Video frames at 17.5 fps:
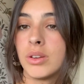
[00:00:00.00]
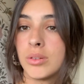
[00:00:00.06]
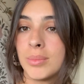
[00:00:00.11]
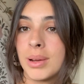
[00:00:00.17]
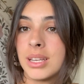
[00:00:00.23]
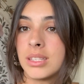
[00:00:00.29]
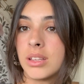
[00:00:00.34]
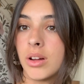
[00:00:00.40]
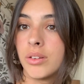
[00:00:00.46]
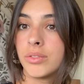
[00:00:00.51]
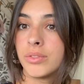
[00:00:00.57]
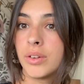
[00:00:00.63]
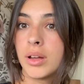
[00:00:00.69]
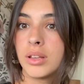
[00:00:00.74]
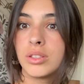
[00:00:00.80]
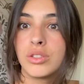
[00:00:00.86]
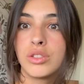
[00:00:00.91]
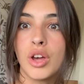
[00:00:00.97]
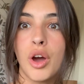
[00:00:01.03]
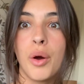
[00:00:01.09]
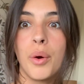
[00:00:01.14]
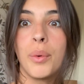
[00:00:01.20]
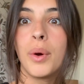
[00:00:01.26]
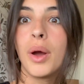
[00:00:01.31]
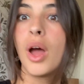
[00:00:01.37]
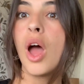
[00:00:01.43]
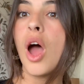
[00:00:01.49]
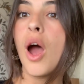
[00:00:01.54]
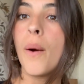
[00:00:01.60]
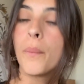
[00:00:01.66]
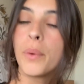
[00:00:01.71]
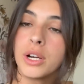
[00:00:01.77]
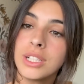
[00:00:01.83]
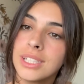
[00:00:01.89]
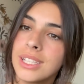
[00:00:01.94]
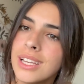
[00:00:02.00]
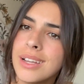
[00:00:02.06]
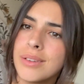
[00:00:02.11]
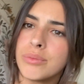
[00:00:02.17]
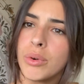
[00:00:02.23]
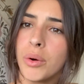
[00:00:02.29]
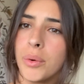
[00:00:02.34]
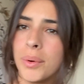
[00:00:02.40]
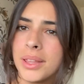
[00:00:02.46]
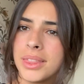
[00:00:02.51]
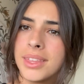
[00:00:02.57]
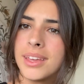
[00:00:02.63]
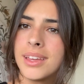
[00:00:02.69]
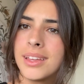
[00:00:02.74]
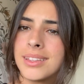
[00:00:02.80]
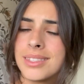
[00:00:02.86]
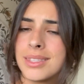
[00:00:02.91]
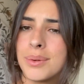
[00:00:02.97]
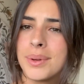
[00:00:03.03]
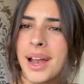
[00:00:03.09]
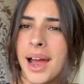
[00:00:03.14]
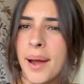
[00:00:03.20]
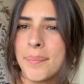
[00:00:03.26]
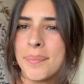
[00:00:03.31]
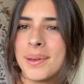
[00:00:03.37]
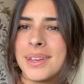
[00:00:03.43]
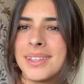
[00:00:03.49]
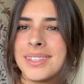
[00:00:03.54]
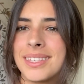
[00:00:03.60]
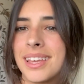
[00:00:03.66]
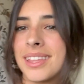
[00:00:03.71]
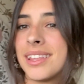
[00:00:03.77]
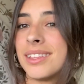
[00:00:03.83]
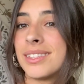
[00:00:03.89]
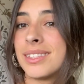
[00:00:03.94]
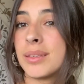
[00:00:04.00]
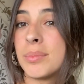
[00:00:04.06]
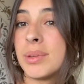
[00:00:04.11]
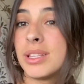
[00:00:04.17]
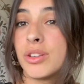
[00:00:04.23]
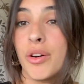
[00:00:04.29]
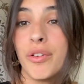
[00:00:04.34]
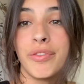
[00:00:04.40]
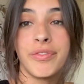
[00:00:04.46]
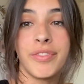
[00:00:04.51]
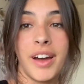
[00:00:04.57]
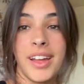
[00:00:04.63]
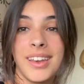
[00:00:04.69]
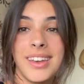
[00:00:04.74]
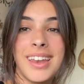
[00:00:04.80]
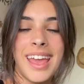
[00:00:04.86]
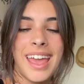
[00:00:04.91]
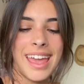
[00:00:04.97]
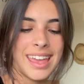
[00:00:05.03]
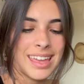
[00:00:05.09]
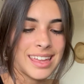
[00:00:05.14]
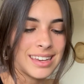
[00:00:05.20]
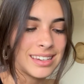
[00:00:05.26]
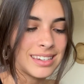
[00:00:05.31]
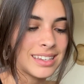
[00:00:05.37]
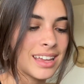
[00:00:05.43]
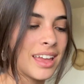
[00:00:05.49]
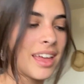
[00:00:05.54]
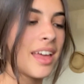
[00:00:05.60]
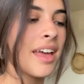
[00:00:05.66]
do it myself. So we're just gonna roll with it, see what happens. I think it's gonna be so fun and